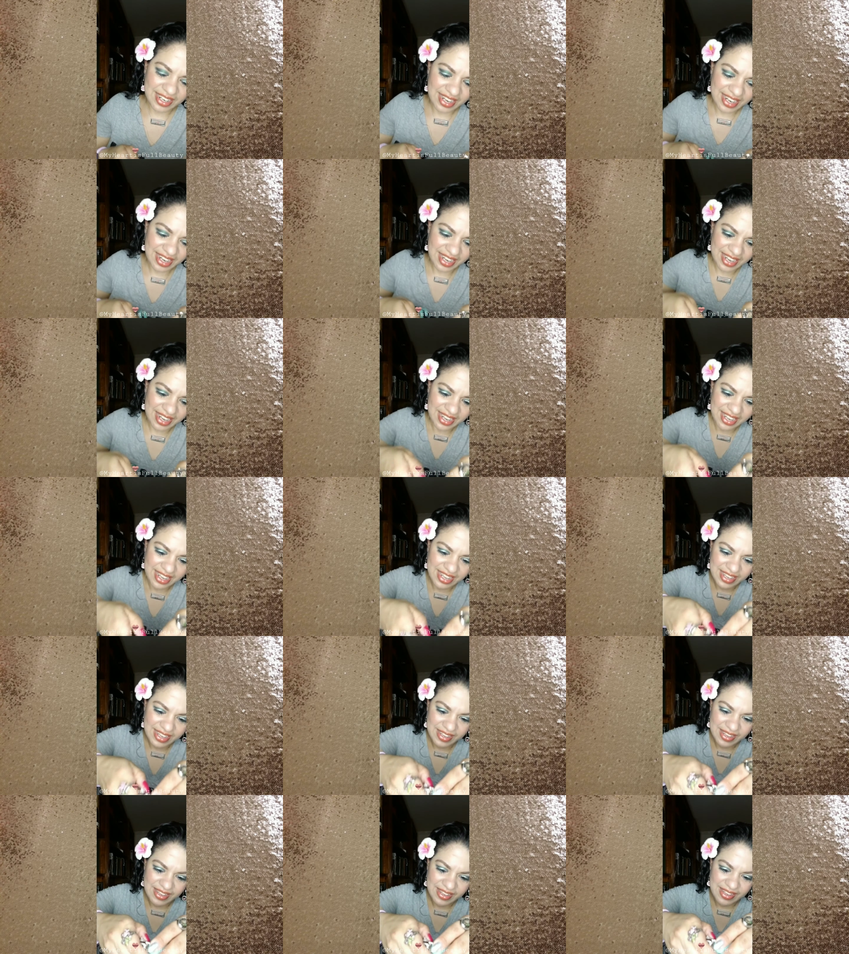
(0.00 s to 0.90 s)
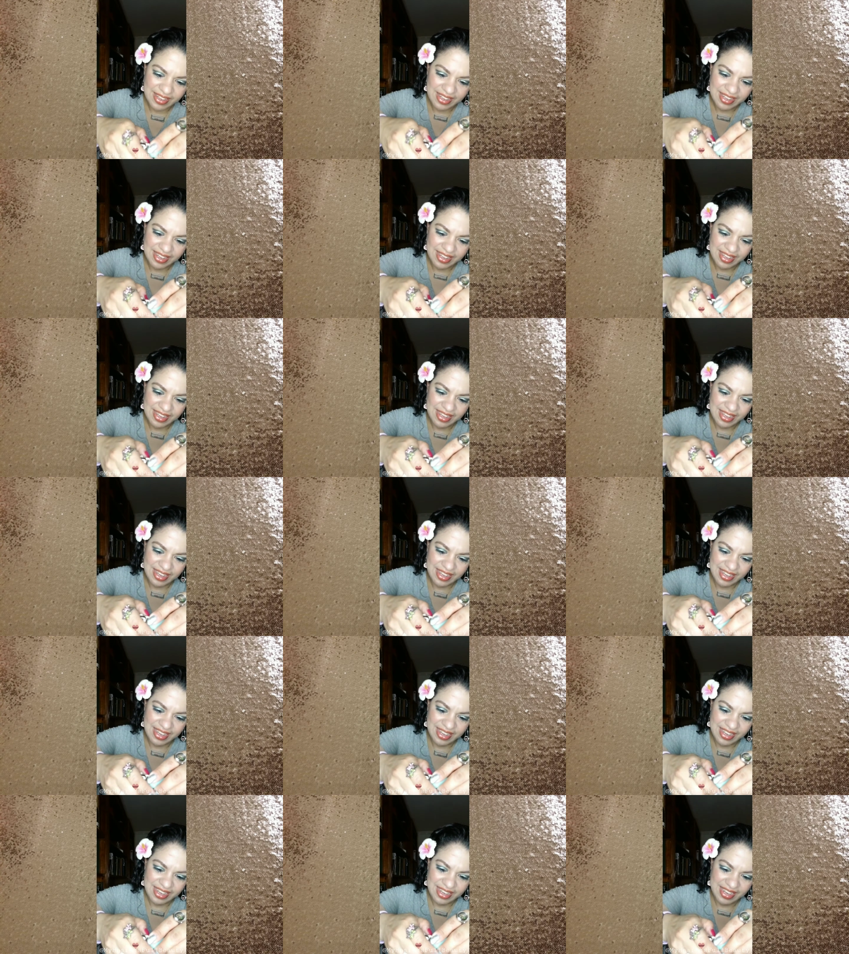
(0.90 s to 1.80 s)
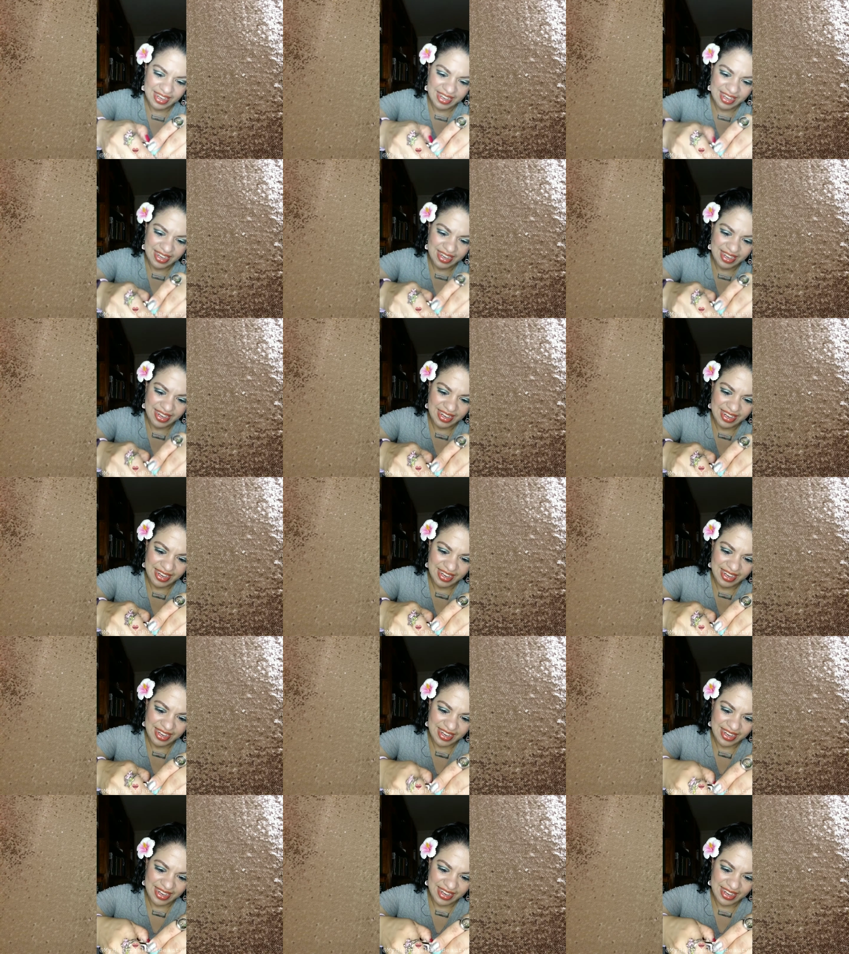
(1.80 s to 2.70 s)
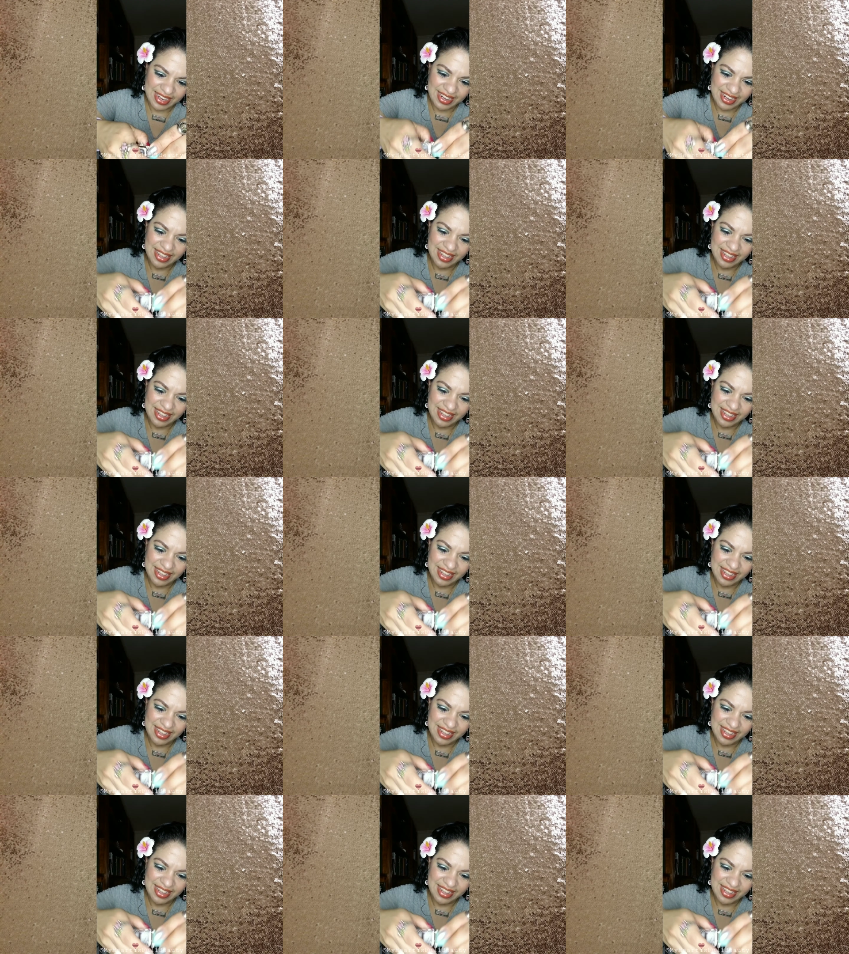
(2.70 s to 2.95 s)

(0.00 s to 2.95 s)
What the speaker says: (no one is talking)